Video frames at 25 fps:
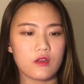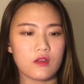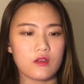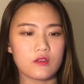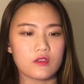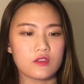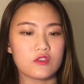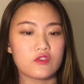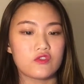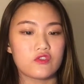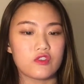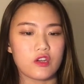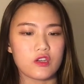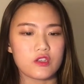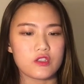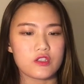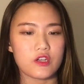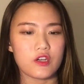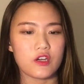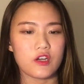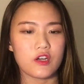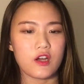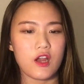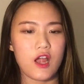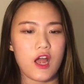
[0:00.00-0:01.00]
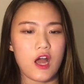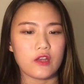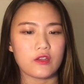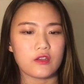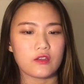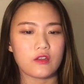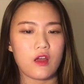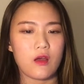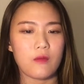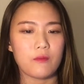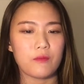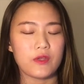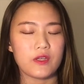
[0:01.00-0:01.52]
Structure, how the
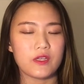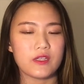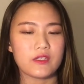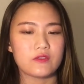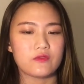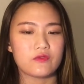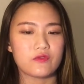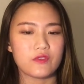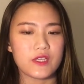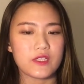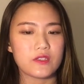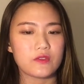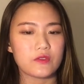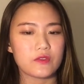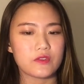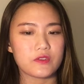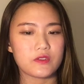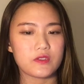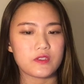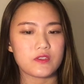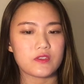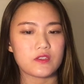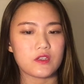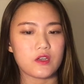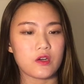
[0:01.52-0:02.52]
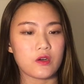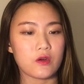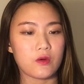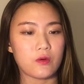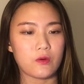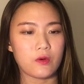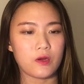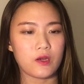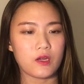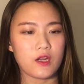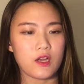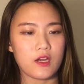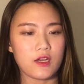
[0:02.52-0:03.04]
company's resources are
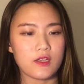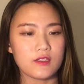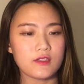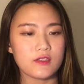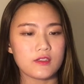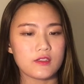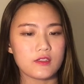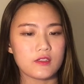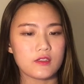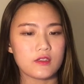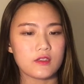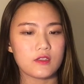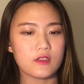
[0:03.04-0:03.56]
organized.